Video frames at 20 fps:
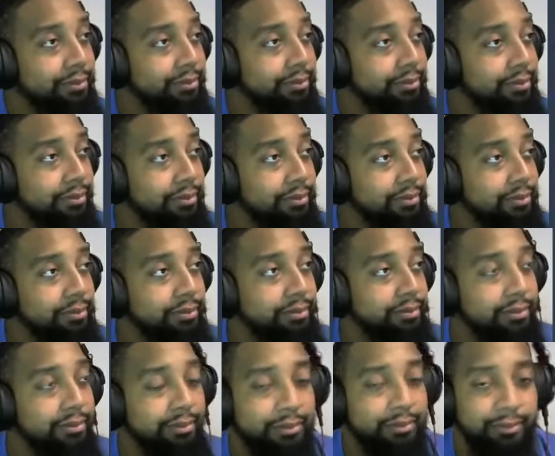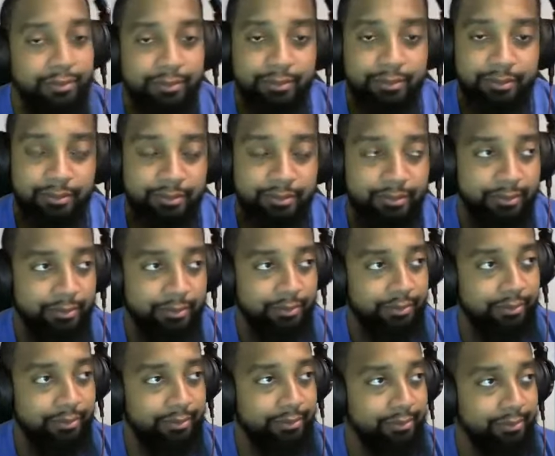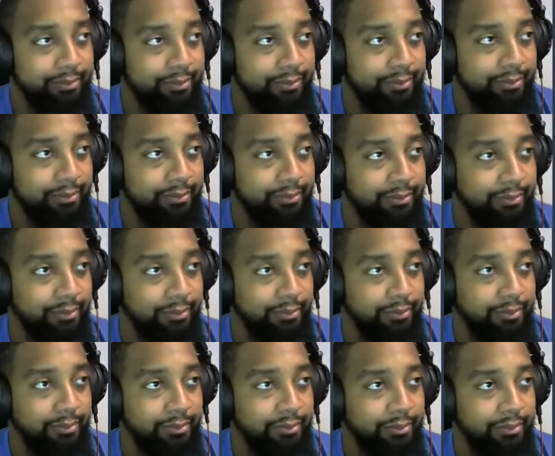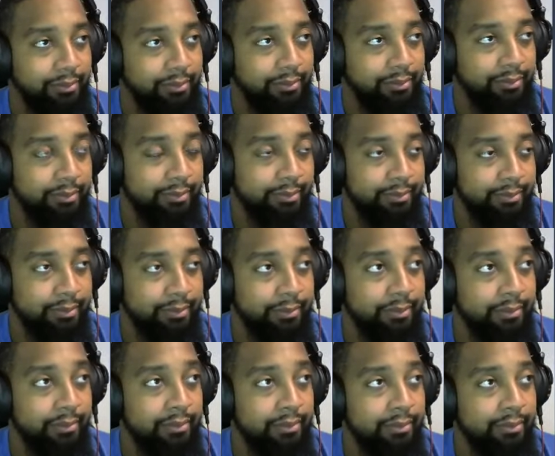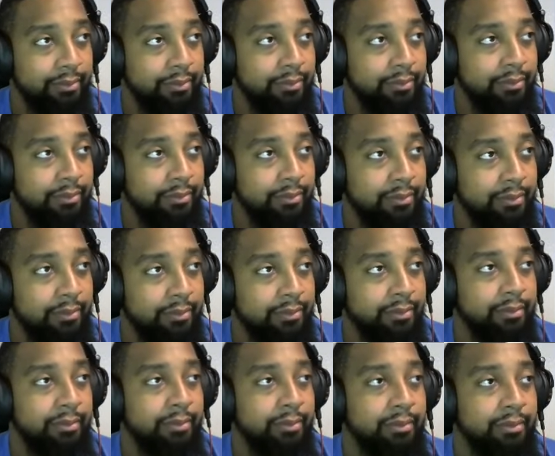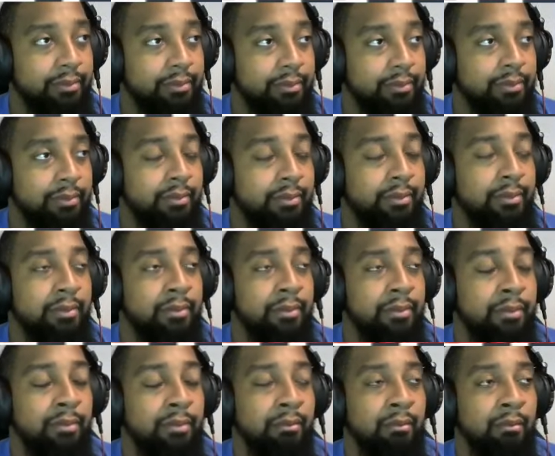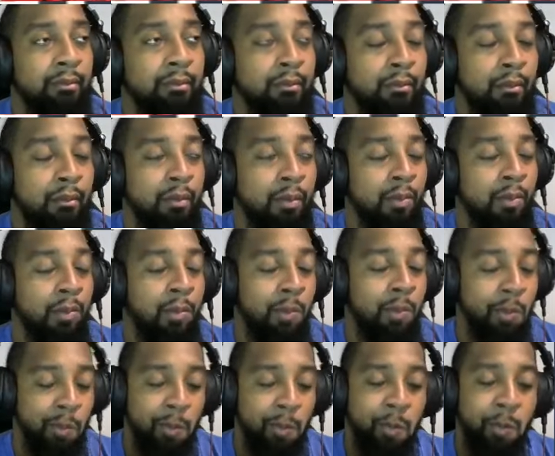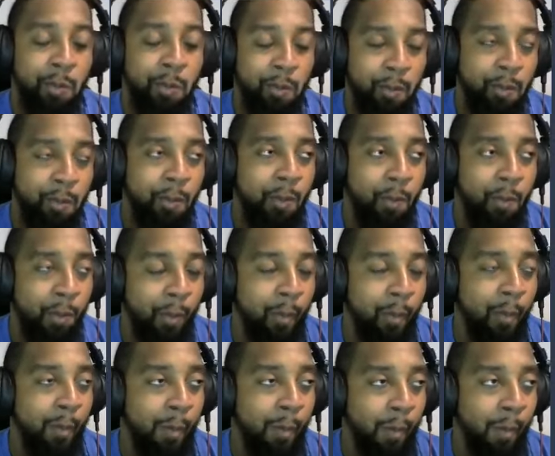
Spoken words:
(silent)